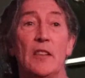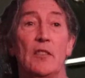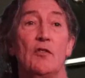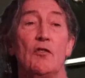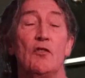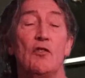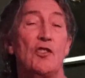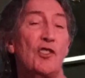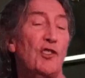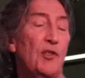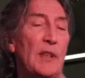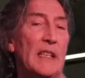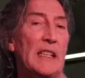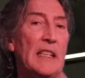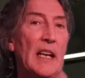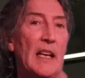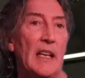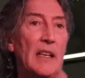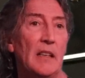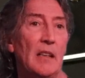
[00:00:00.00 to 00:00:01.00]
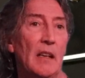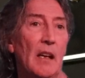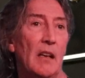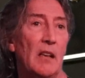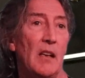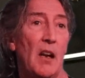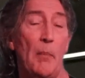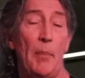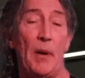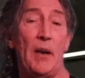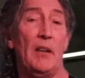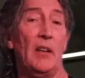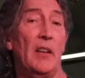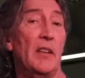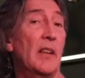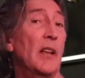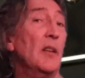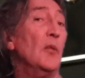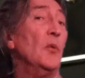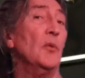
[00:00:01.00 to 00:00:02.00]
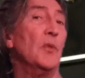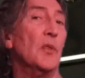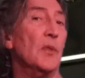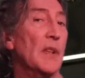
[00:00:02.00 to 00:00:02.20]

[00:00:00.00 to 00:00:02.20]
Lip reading: and shrinking, and apparently they all do